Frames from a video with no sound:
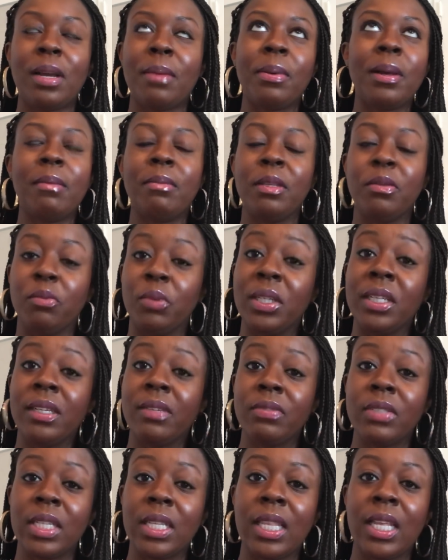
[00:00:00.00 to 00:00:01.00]
I probably wouldn't
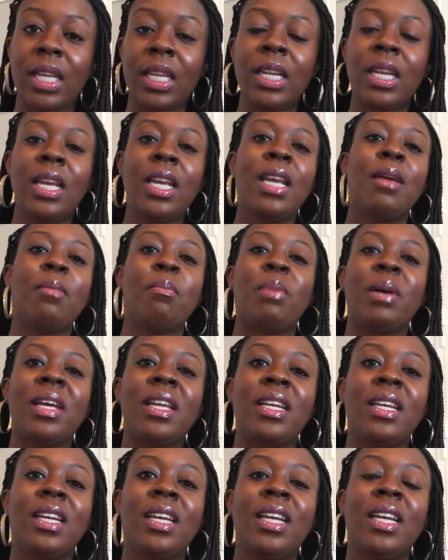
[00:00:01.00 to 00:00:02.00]
have done that,
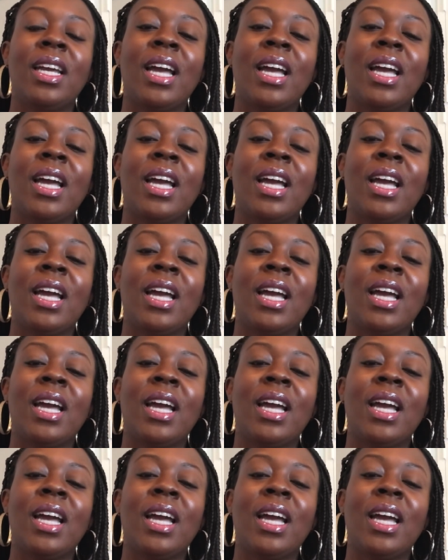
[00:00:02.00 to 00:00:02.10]
but